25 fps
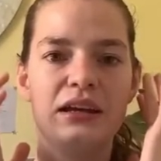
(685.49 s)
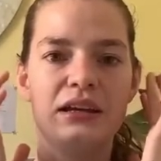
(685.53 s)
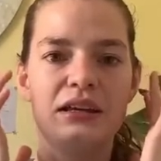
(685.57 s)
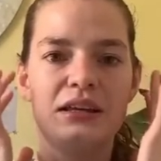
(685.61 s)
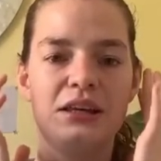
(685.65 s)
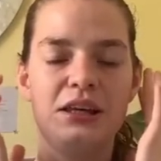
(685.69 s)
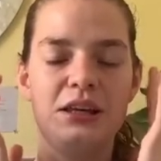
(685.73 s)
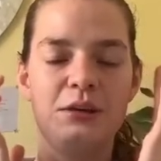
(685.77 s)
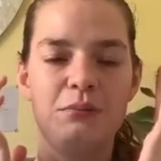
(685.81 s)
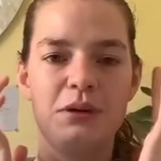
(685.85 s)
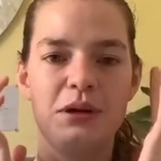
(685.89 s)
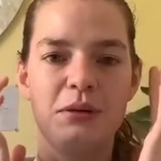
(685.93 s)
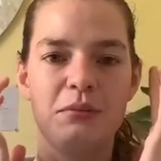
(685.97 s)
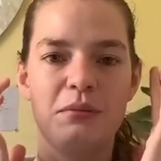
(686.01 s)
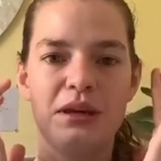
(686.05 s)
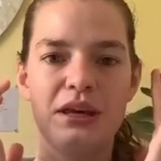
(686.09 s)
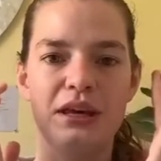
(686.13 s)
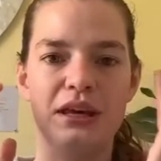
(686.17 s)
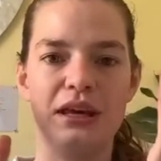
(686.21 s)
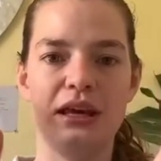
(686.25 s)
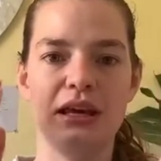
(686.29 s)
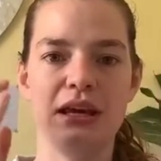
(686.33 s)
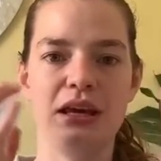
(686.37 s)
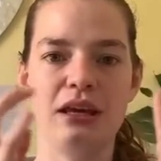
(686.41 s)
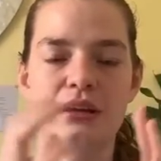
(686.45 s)
keeping
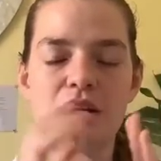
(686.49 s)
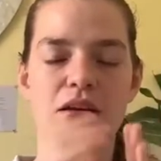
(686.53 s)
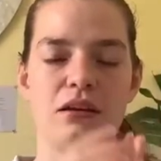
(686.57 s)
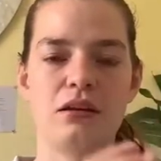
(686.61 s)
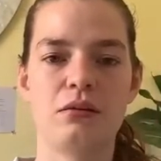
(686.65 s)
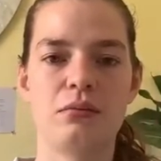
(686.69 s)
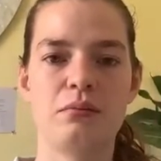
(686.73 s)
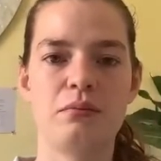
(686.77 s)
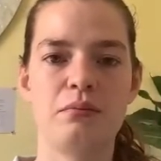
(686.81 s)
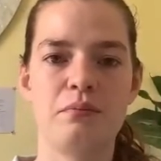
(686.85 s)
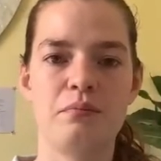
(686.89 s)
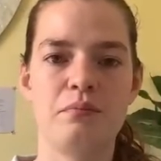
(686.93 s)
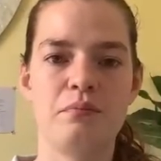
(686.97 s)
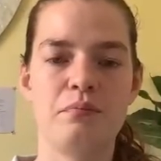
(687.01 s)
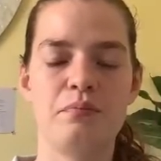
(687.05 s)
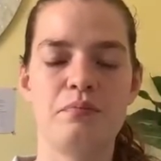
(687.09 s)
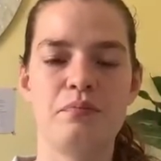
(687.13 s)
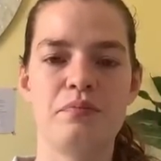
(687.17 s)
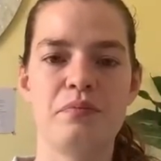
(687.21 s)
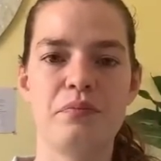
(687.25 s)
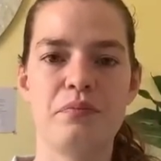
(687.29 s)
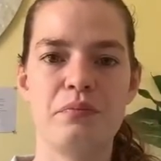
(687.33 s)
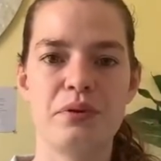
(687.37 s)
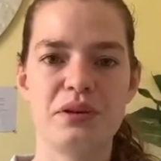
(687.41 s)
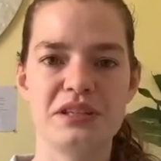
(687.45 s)
me in
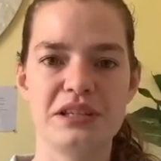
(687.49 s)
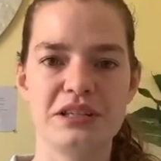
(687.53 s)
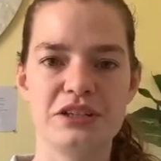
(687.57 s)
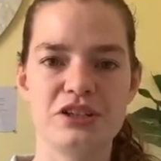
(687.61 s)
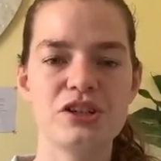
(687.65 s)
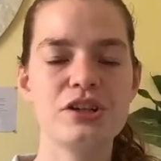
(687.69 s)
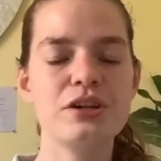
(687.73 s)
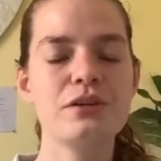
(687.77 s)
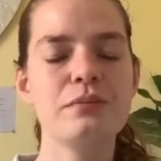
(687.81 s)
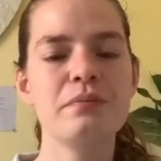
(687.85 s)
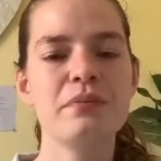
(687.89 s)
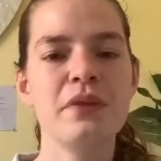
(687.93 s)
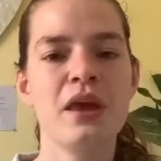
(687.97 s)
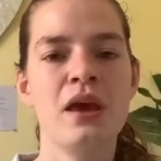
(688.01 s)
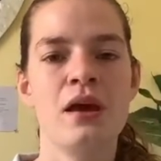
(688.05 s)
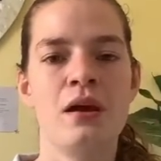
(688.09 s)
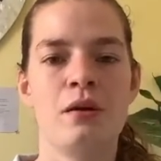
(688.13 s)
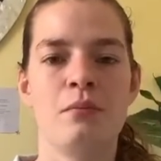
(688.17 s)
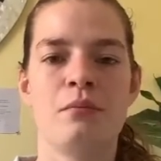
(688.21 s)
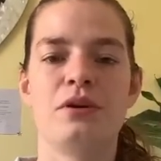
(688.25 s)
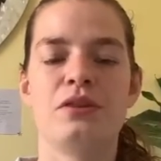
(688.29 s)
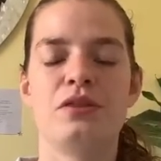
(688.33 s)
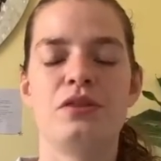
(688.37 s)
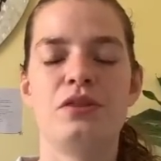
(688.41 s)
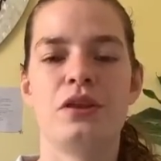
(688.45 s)
position.
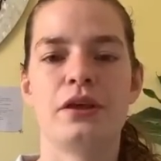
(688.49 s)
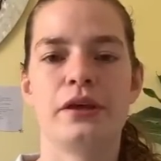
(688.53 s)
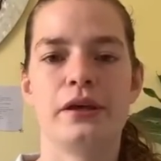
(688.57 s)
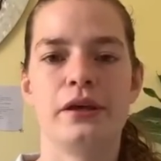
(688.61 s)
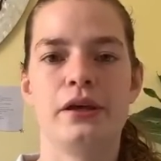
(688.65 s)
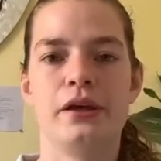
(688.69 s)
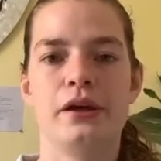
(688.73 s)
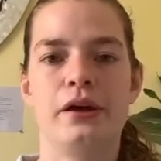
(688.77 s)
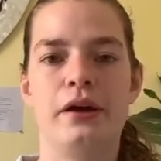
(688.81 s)
But the